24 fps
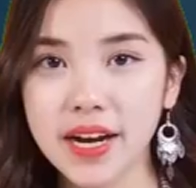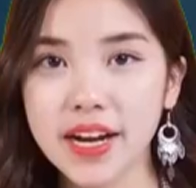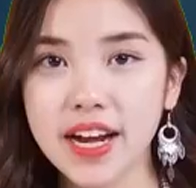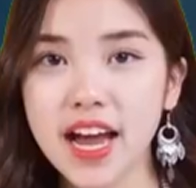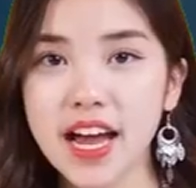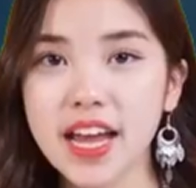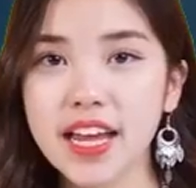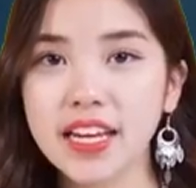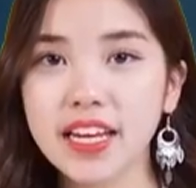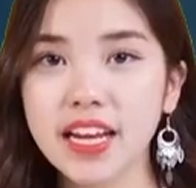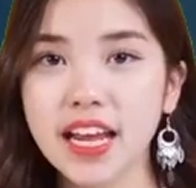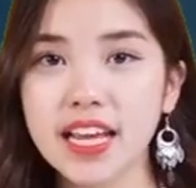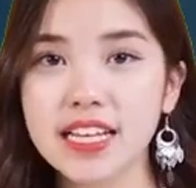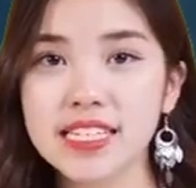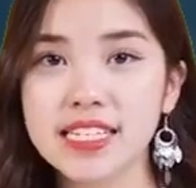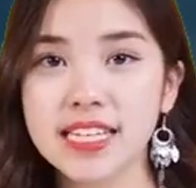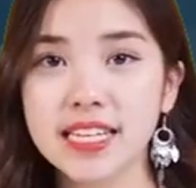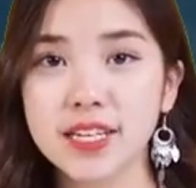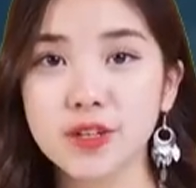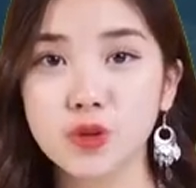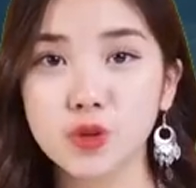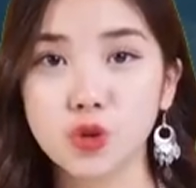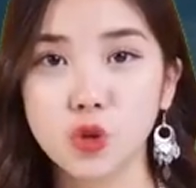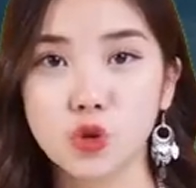But how am I
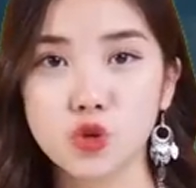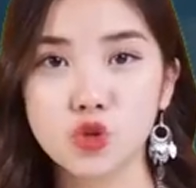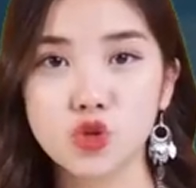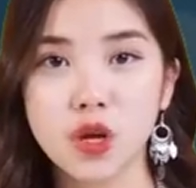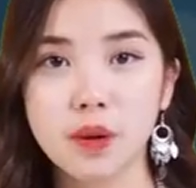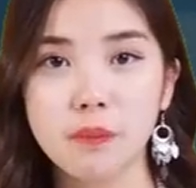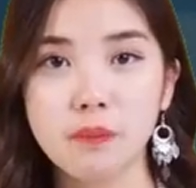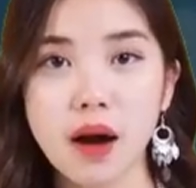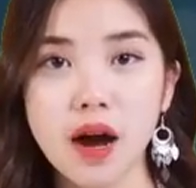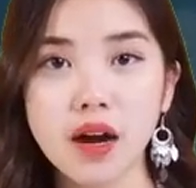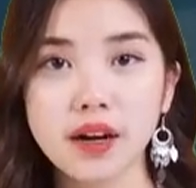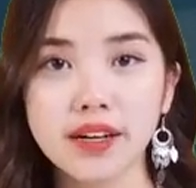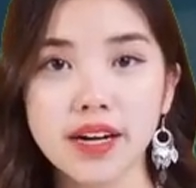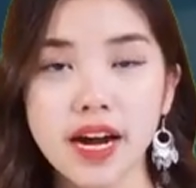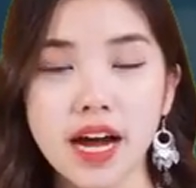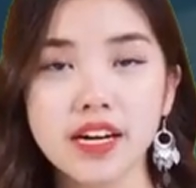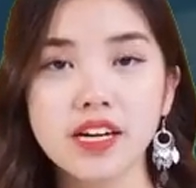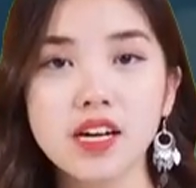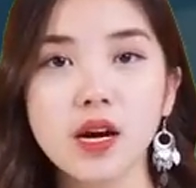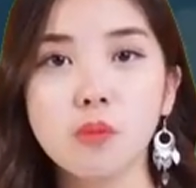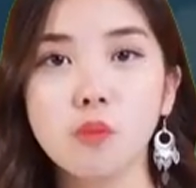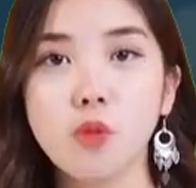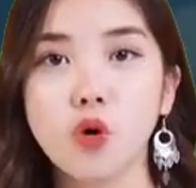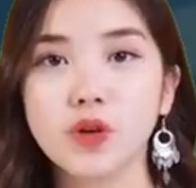supposed to know
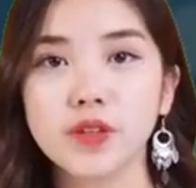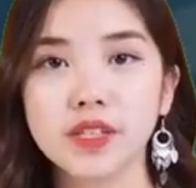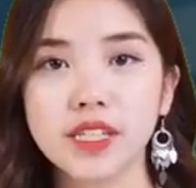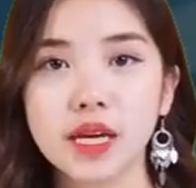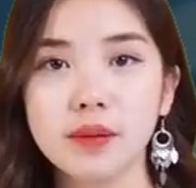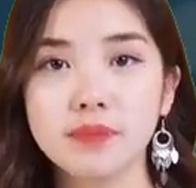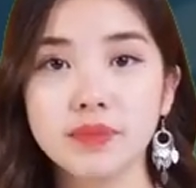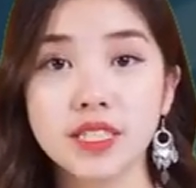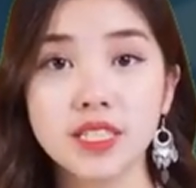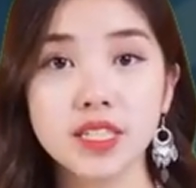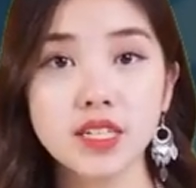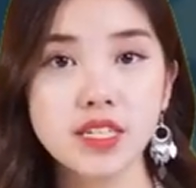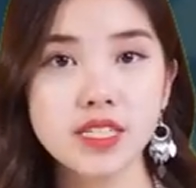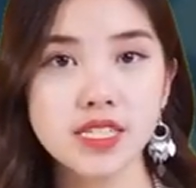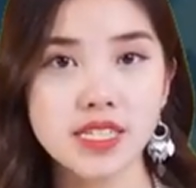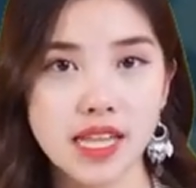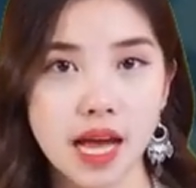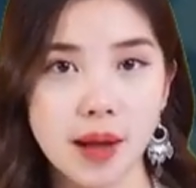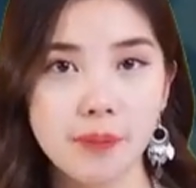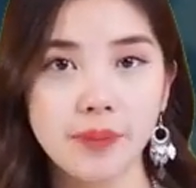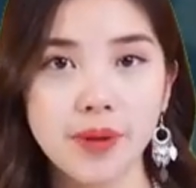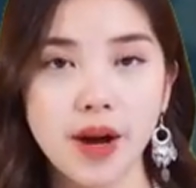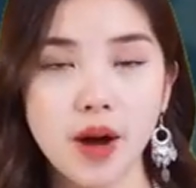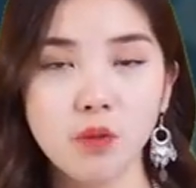when it's raining in
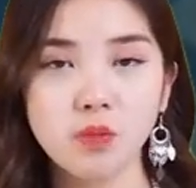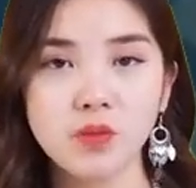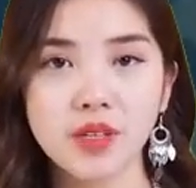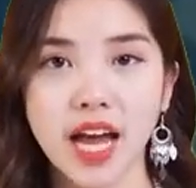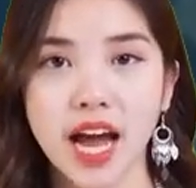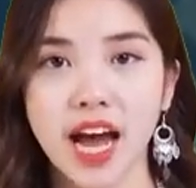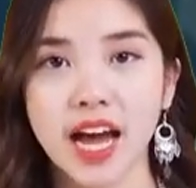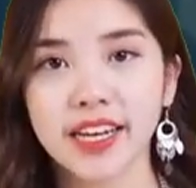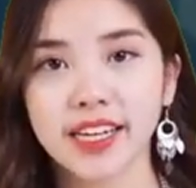Sweden?